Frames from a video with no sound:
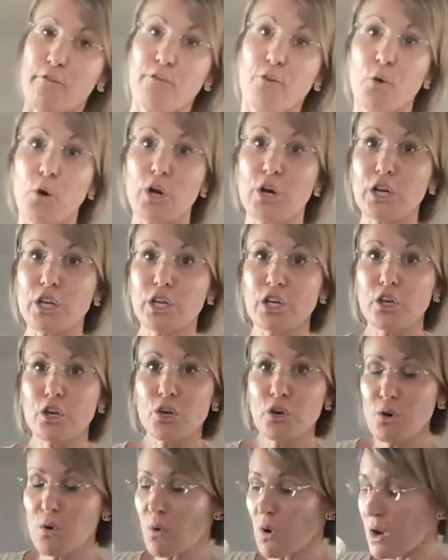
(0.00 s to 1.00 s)
for
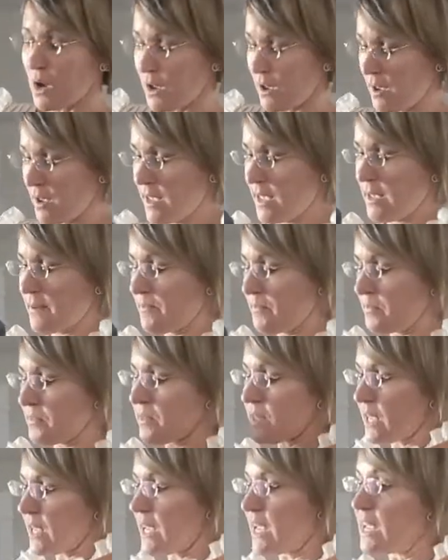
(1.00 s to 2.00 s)
you.
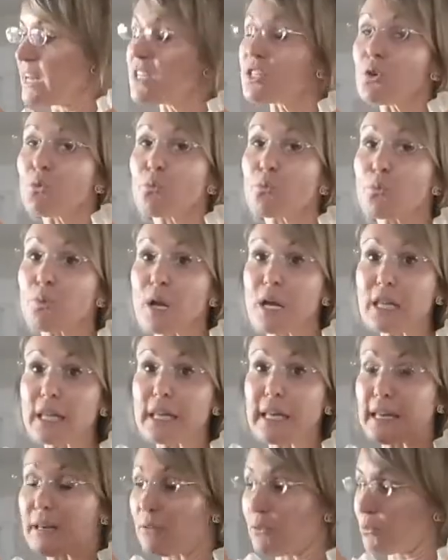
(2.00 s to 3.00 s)
It is a
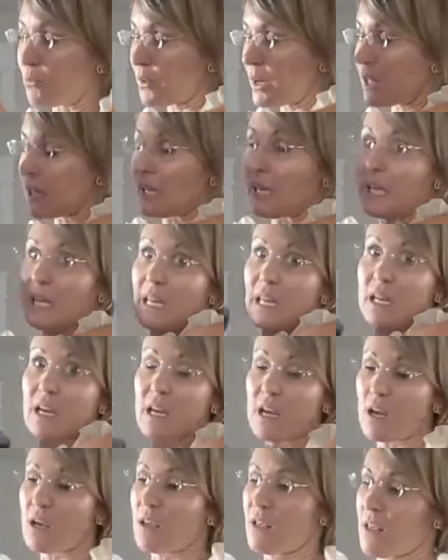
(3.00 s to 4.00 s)
really, really
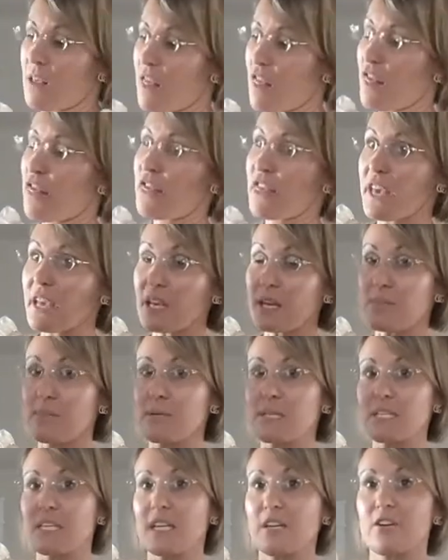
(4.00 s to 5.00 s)
thick
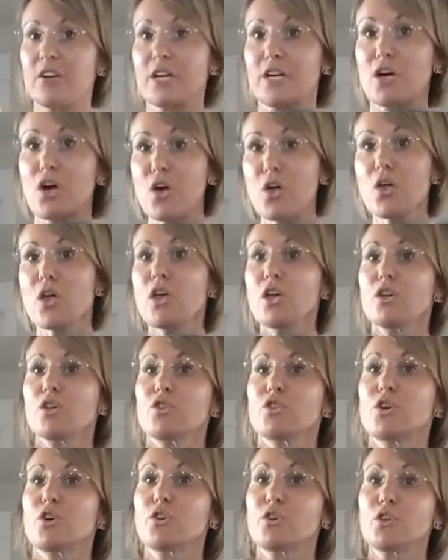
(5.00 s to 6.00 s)
material,
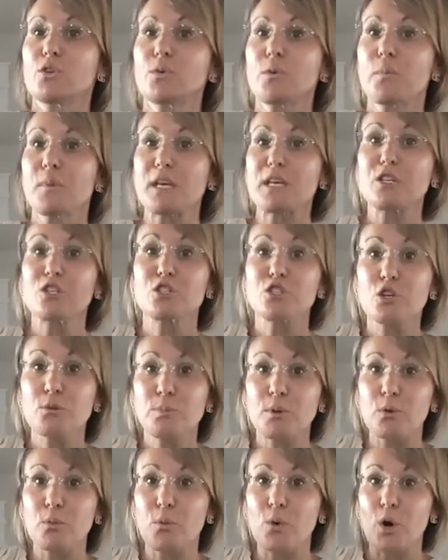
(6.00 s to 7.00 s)
so you will be
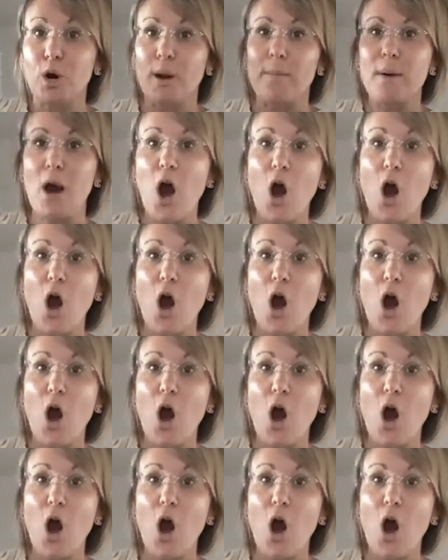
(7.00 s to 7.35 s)
super warm.